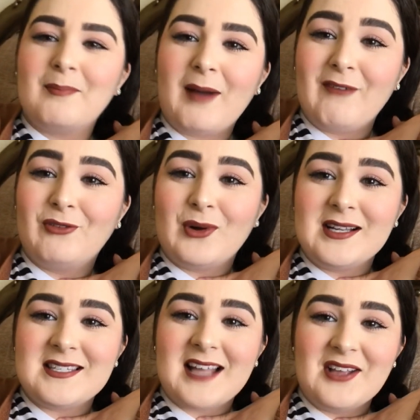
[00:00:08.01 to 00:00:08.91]
My
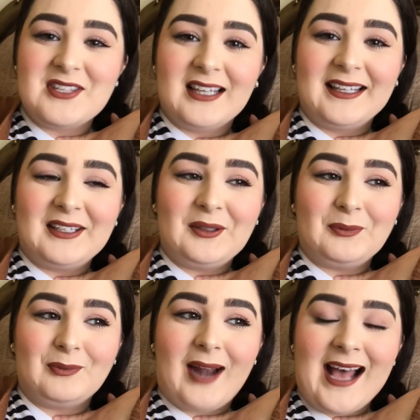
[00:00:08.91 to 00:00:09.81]
voice sounds a little
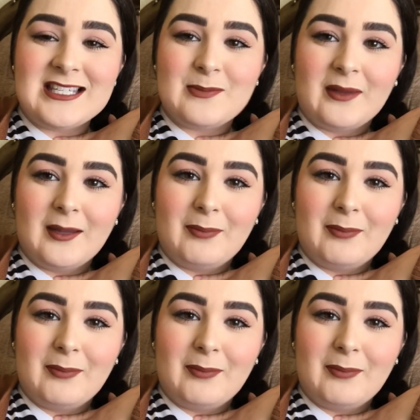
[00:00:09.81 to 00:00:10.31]
raspy